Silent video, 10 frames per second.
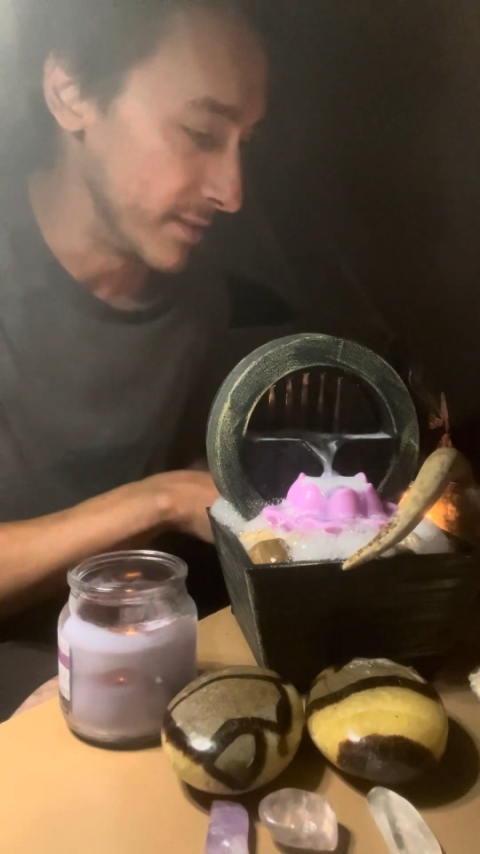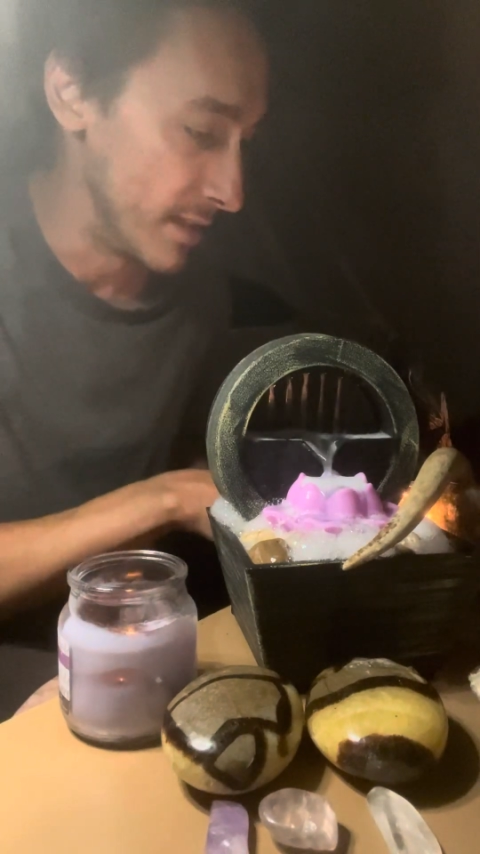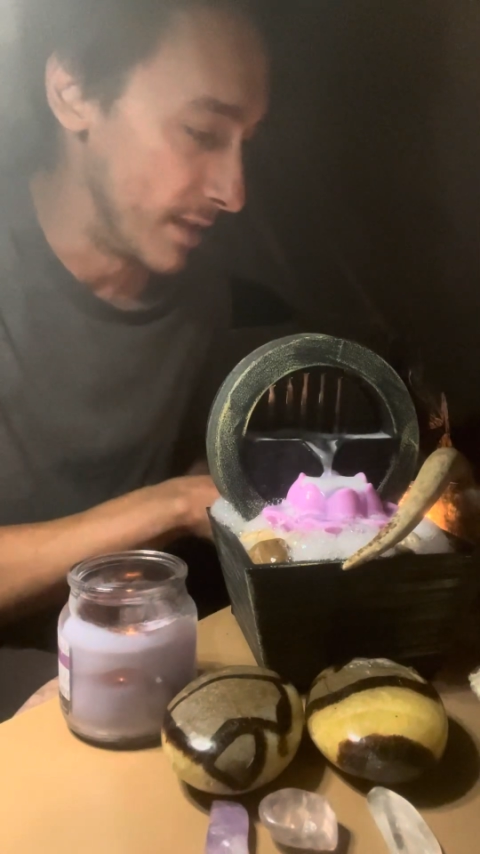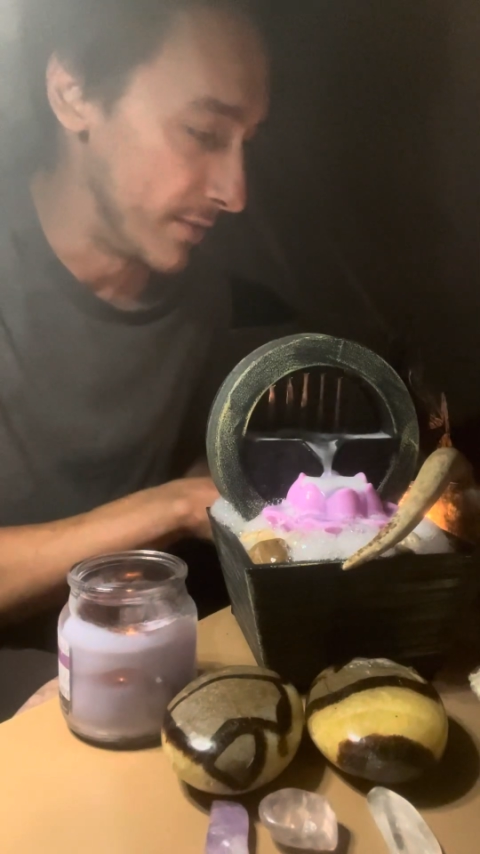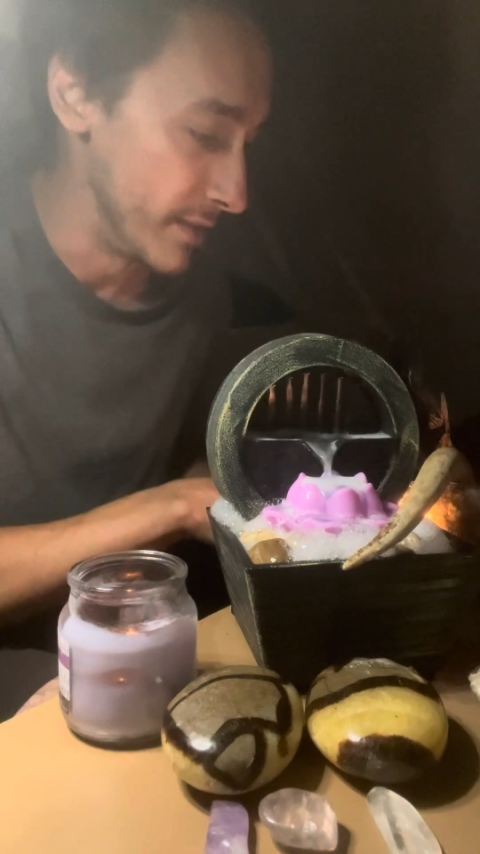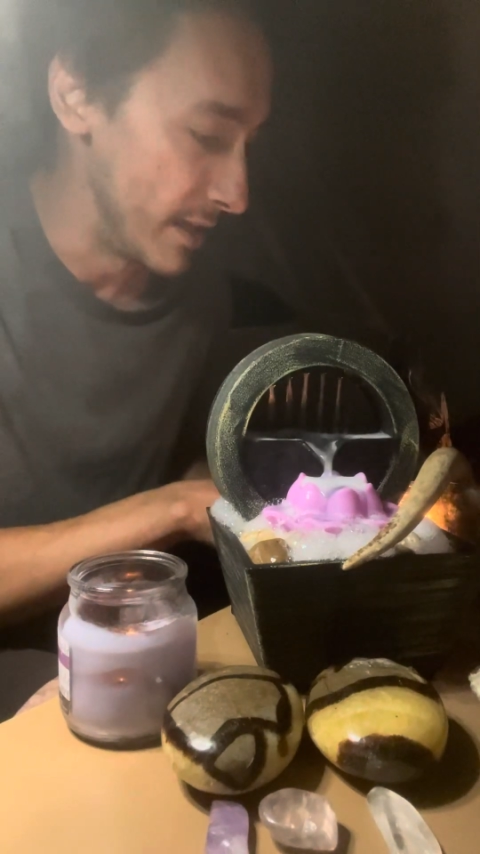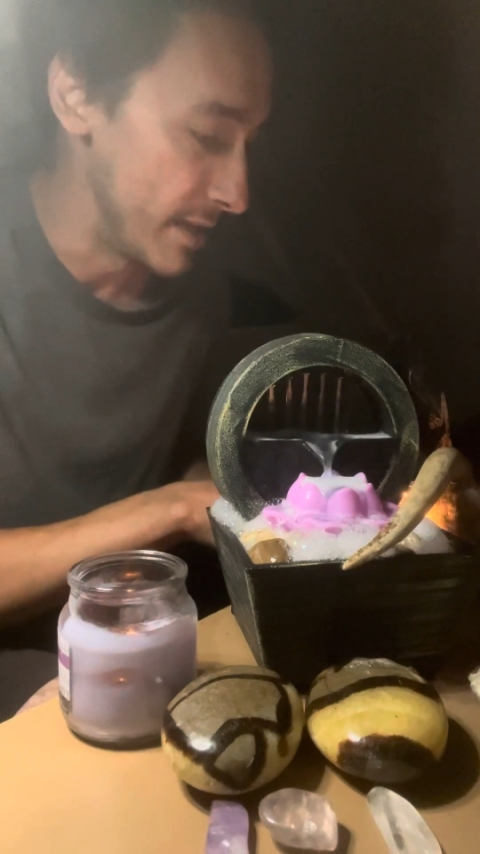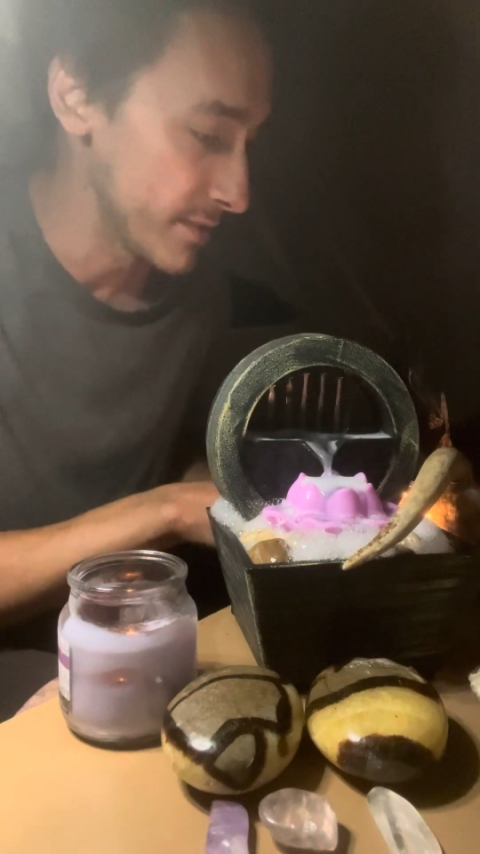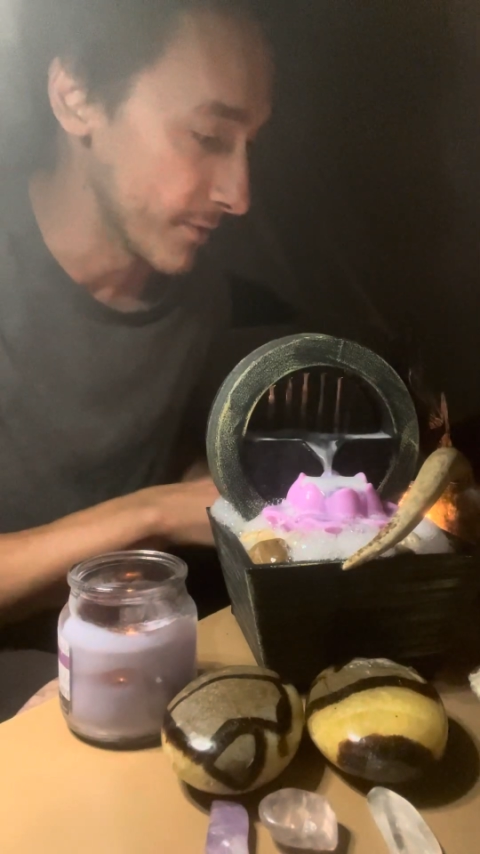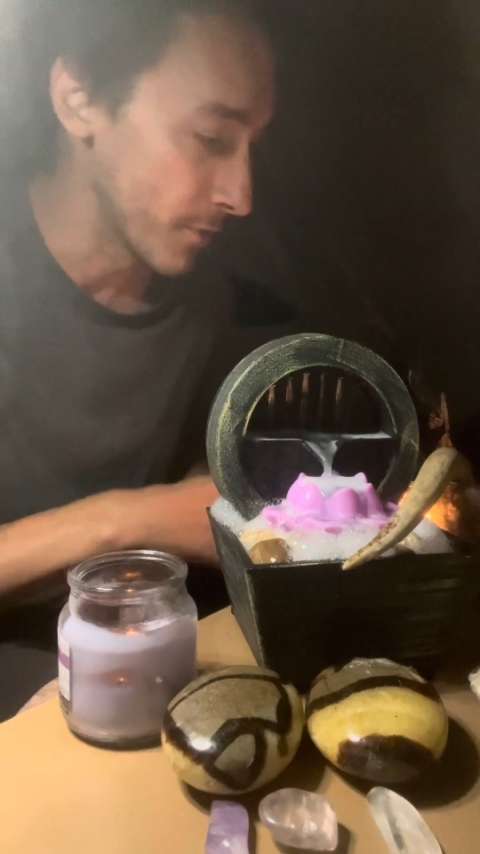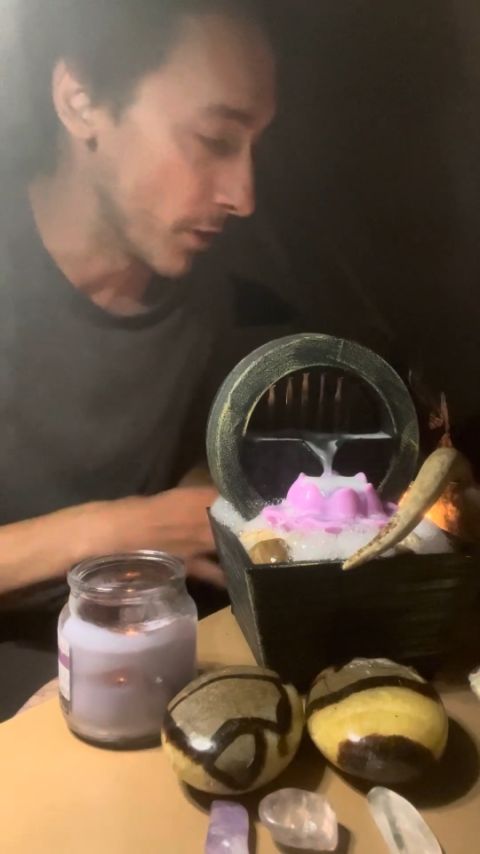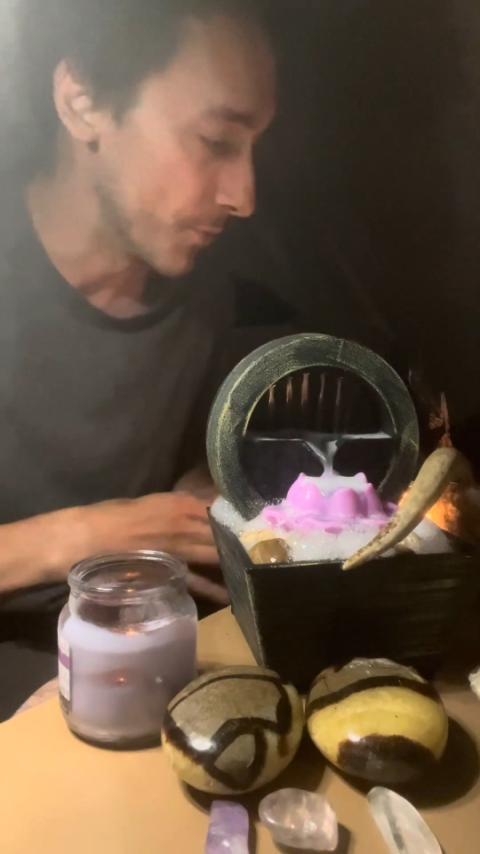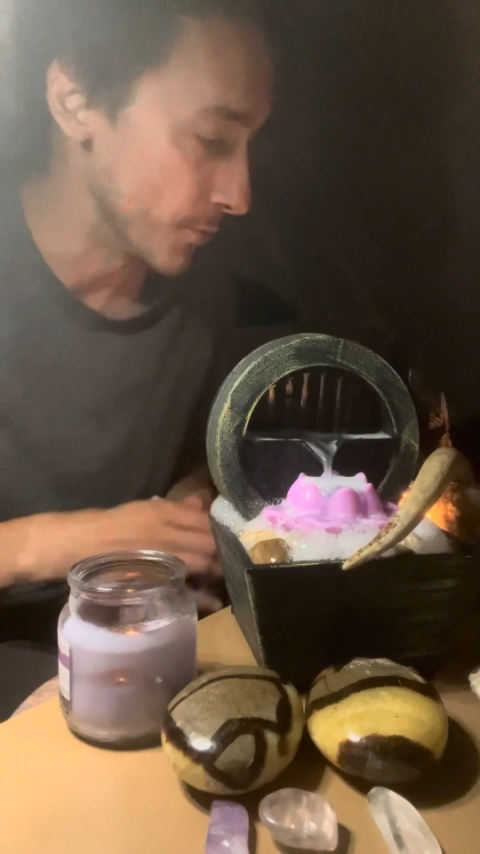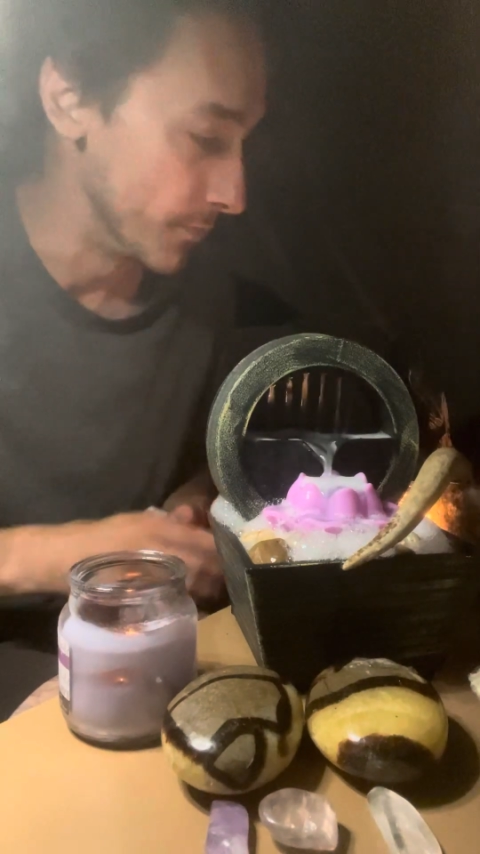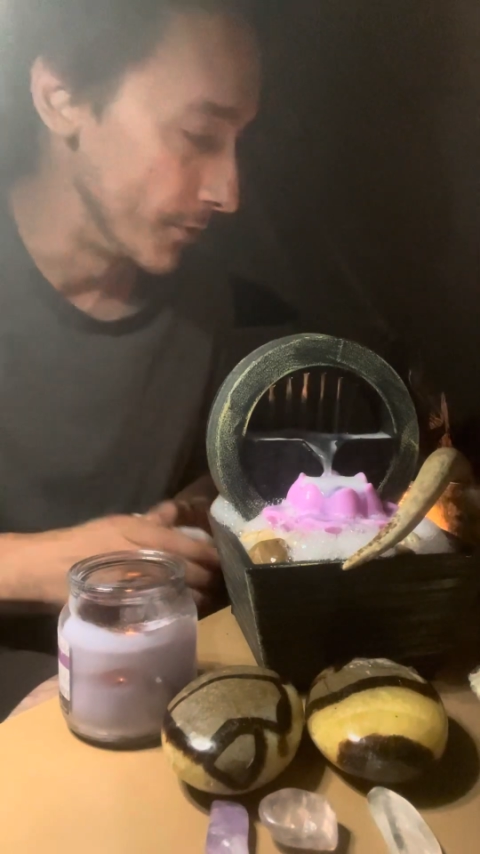and the Ace of Cups
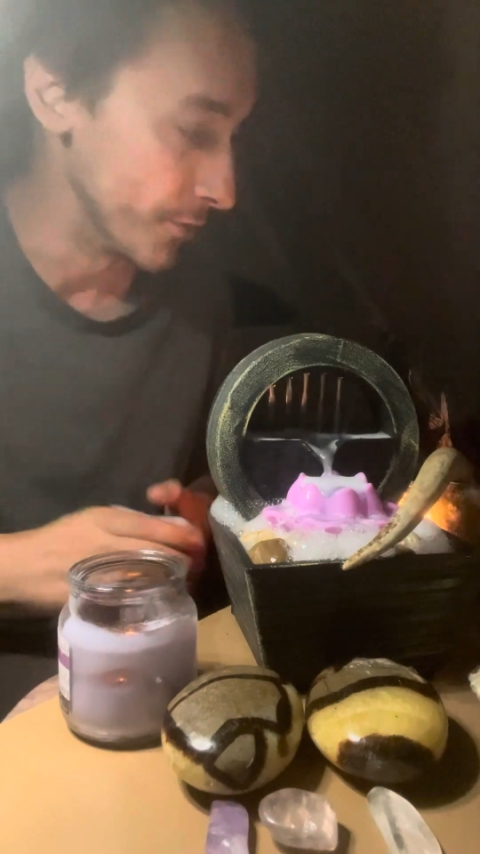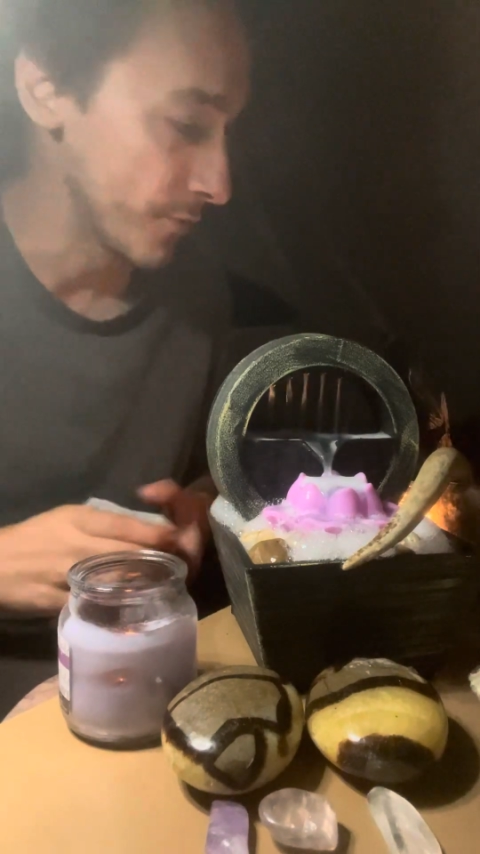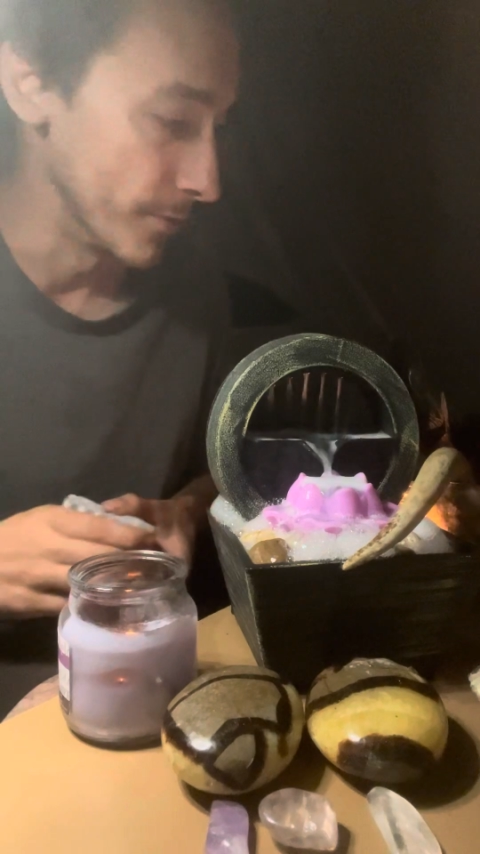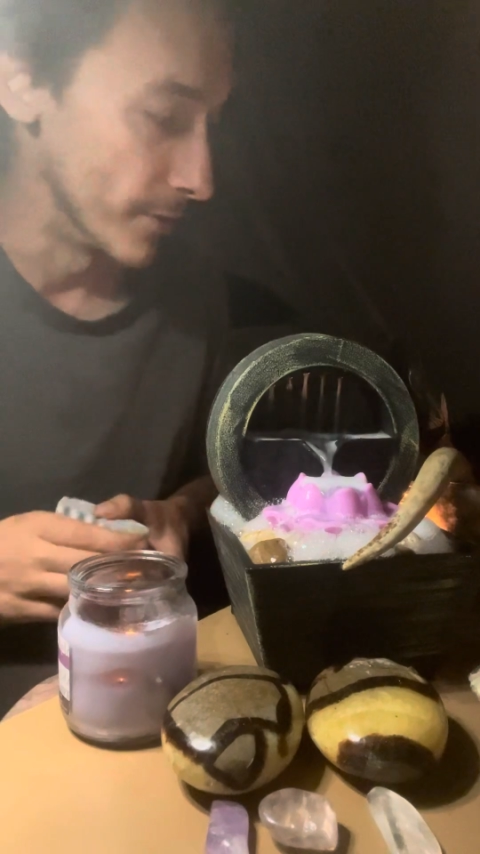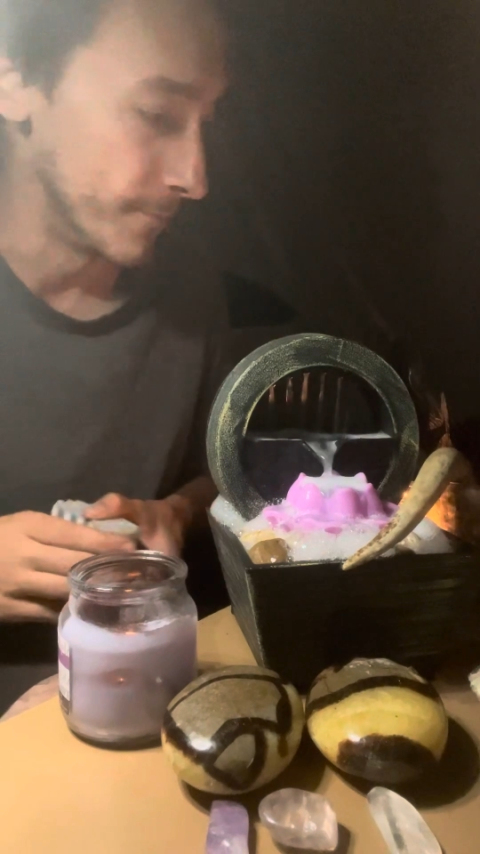reversed for the